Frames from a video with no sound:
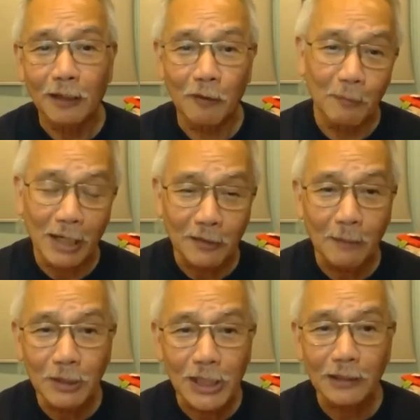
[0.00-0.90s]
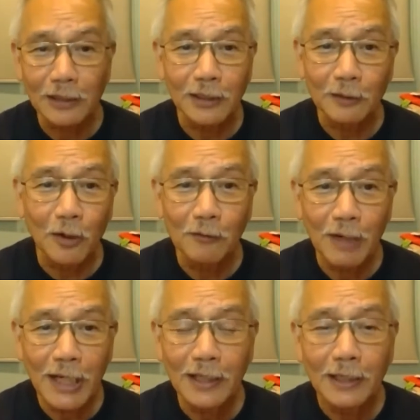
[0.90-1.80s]
Uh, we might rub each other the
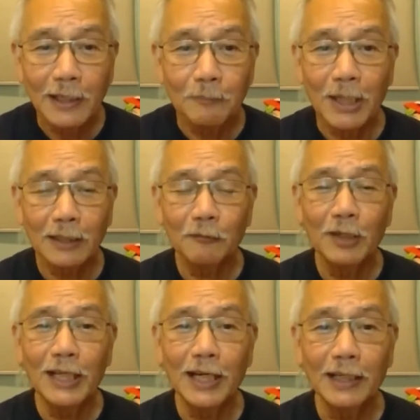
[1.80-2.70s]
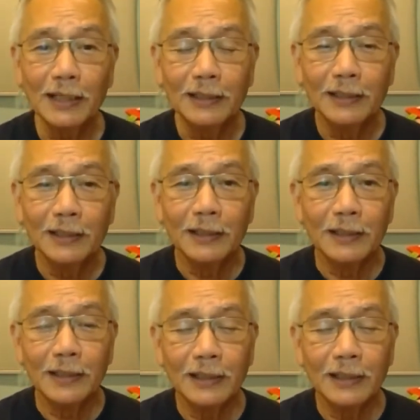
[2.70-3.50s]
wrong way, but we are